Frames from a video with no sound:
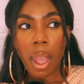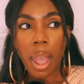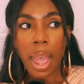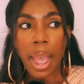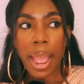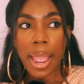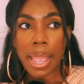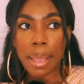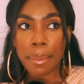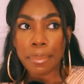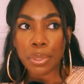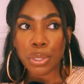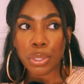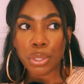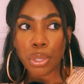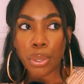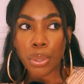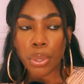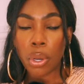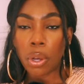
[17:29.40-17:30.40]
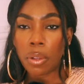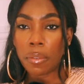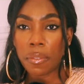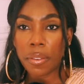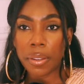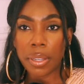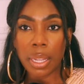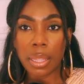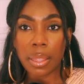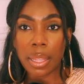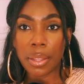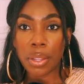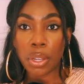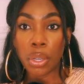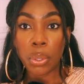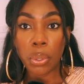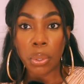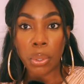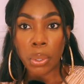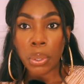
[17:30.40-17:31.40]
I am so confident that the
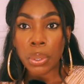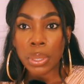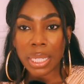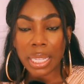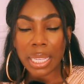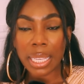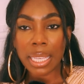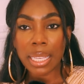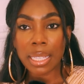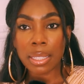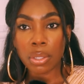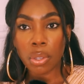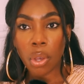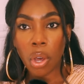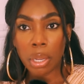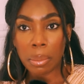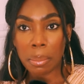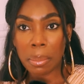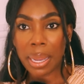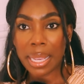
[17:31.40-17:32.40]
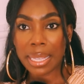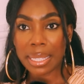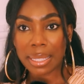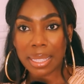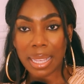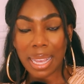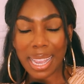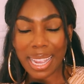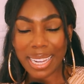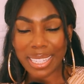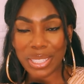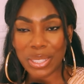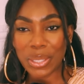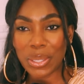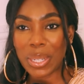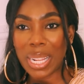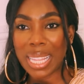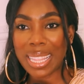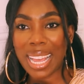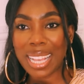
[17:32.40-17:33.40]
Lord is on my side. You
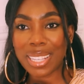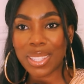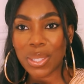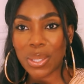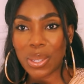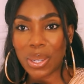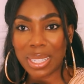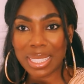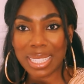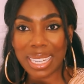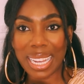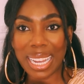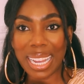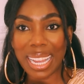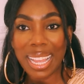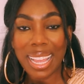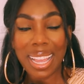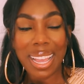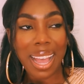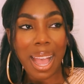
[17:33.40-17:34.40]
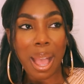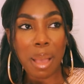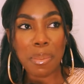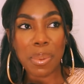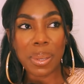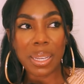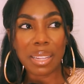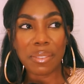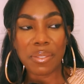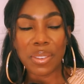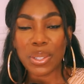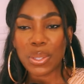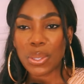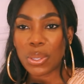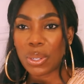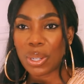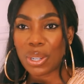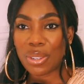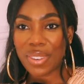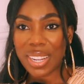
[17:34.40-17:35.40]
know, like that song that I believe
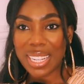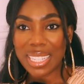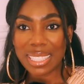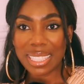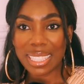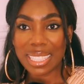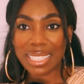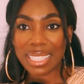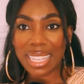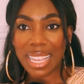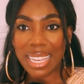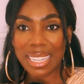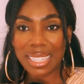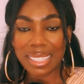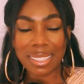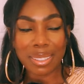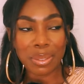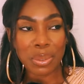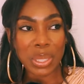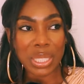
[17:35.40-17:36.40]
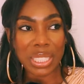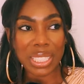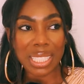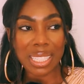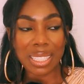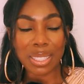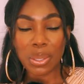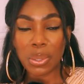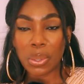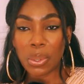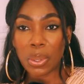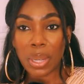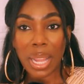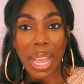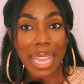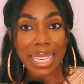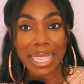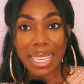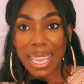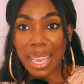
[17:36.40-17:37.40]
Victoria Orenze sang, which is called
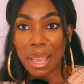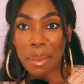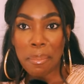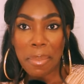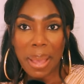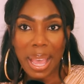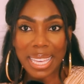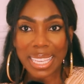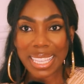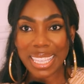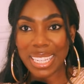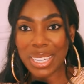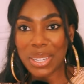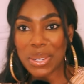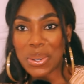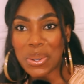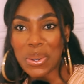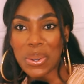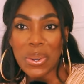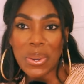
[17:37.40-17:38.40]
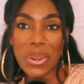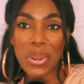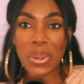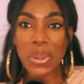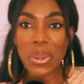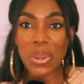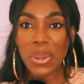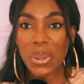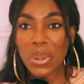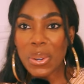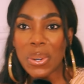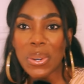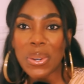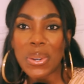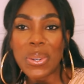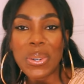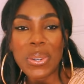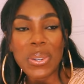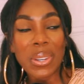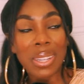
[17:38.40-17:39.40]
I Get Back, you
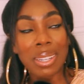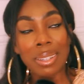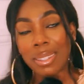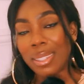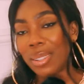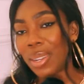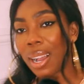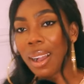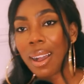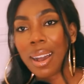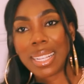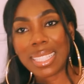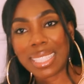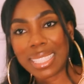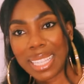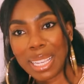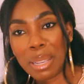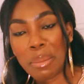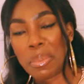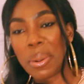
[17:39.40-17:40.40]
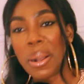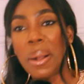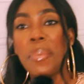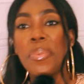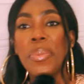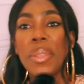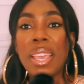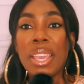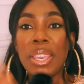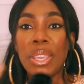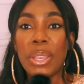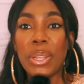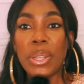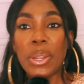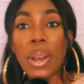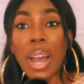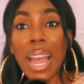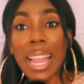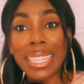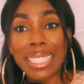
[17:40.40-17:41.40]
know. I can't sing, but, you
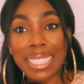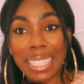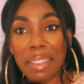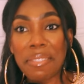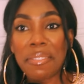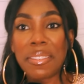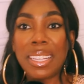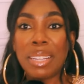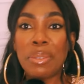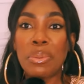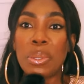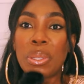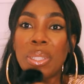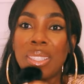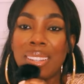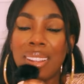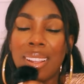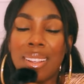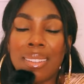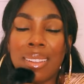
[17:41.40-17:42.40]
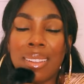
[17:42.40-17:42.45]
know, I definitely would